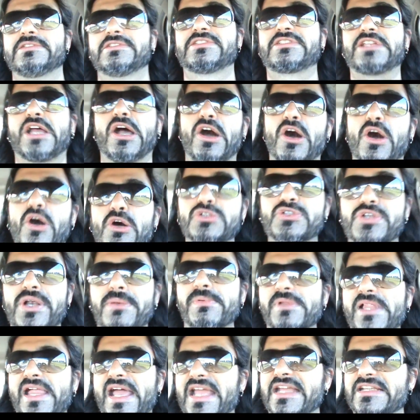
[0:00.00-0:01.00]
So
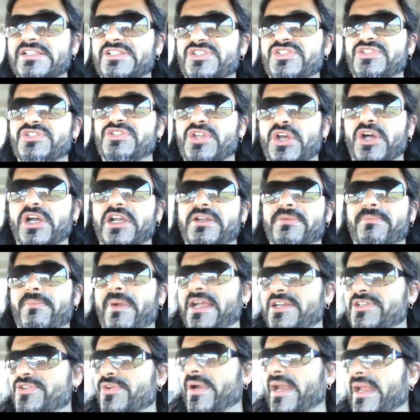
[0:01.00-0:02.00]
Triple H took
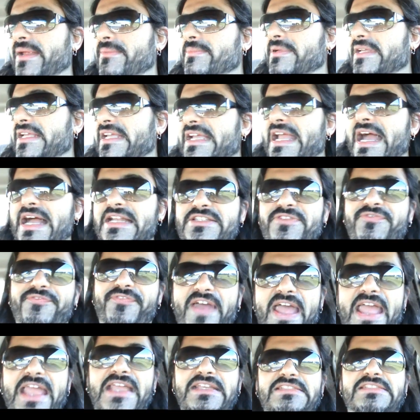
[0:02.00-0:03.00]
my dream. He got to
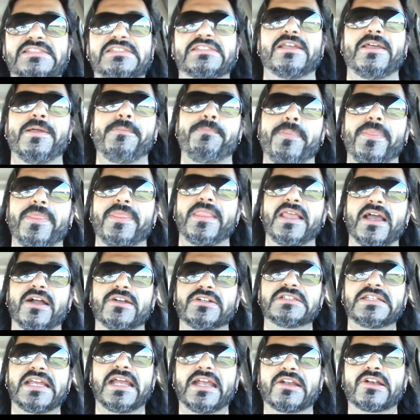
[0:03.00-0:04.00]
face The
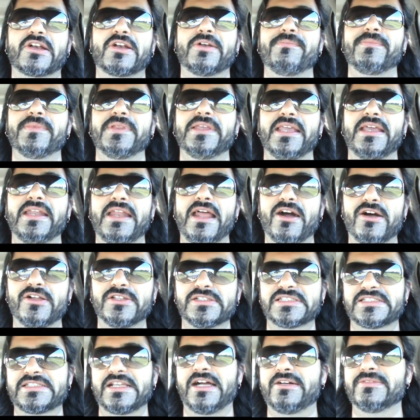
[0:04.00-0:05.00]
Undertaker in
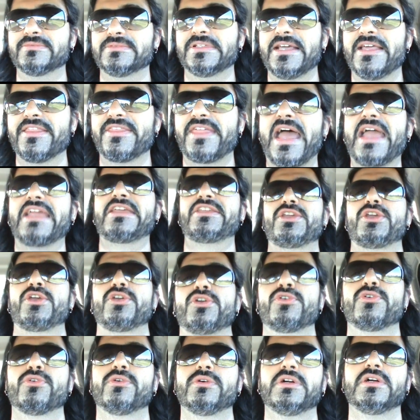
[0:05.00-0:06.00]
Hell in a Cell. Thank
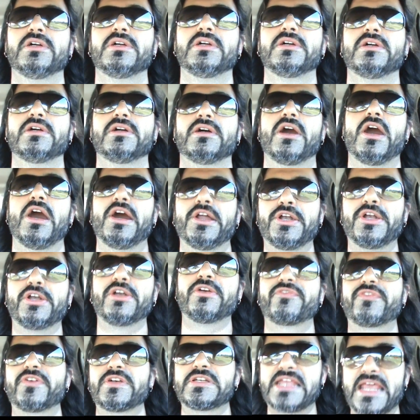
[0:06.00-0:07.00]
you,
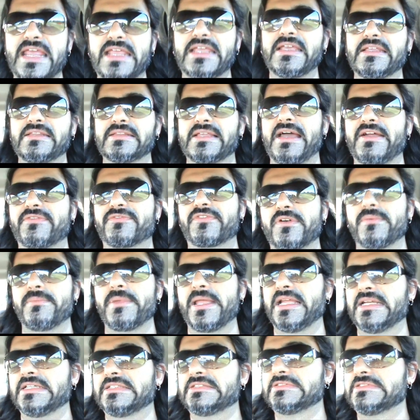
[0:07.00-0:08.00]
Hunter, for taking that
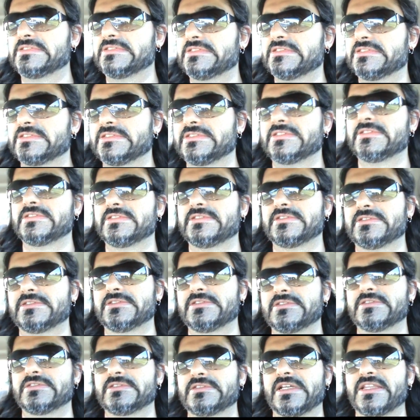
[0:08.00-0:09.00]
from me.
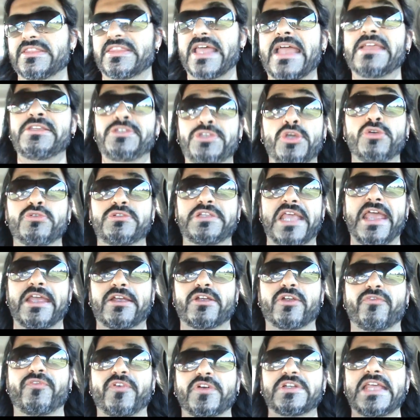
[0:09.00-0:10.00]
And thank you,
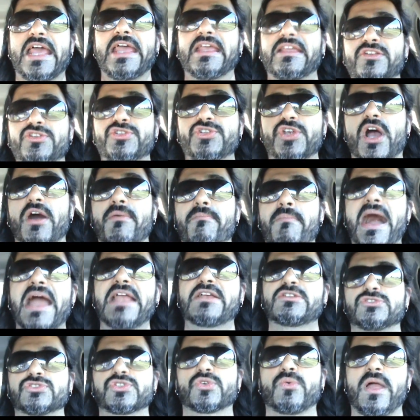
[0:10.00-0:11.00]
Taker, for taking Shawn
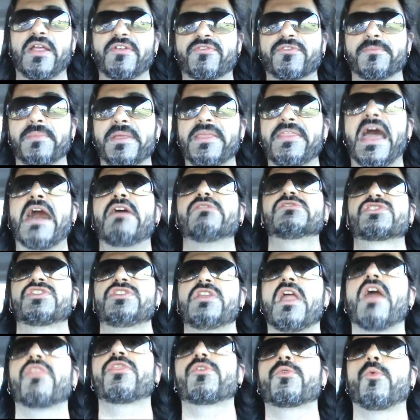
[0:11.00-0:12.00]
Michaels away from me. That was
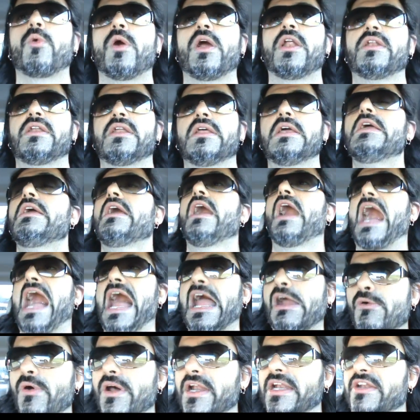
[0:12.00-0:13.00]
another one.
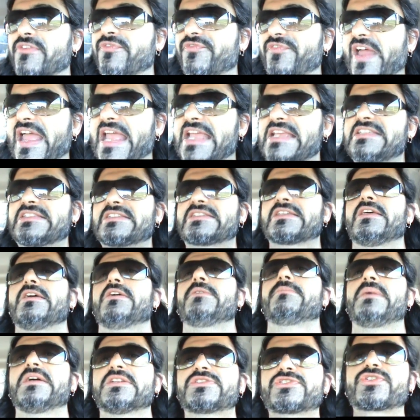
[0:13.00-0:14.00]
I wanted to face
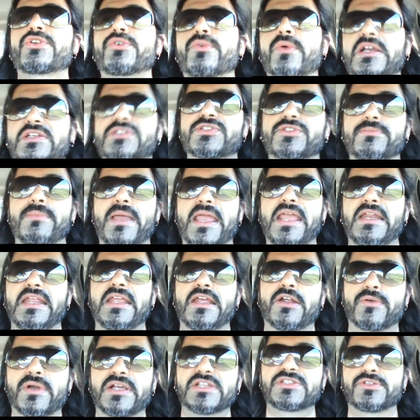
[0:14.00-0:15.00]
Mr.
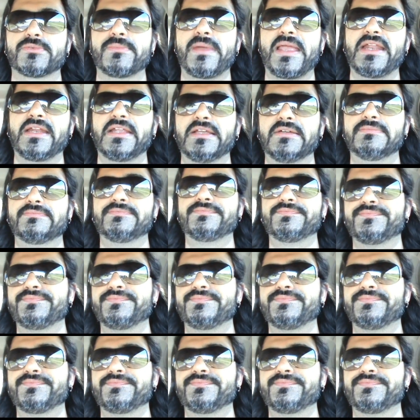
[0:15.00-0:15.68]
WrestleMania at WrestleMania.